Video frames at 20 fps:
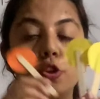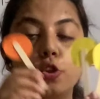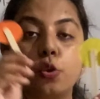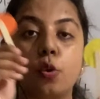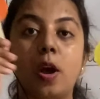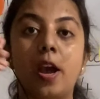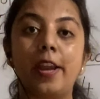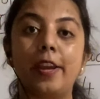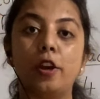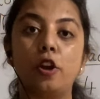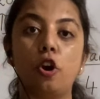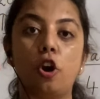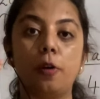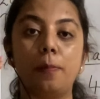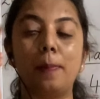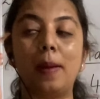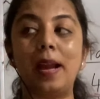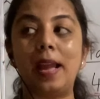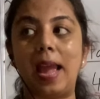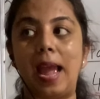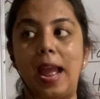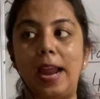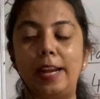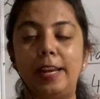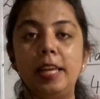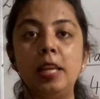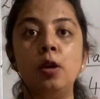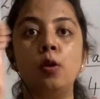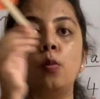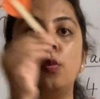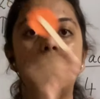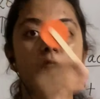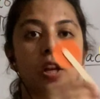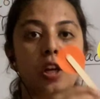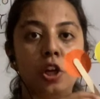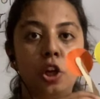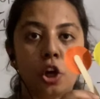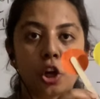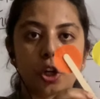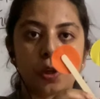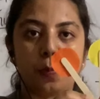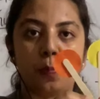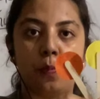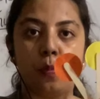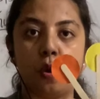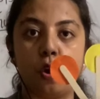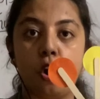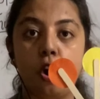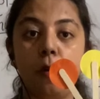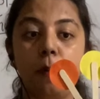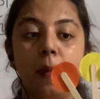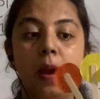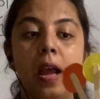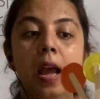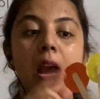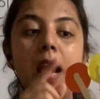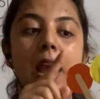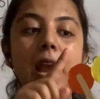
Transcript: So I got, by adding one lollipop,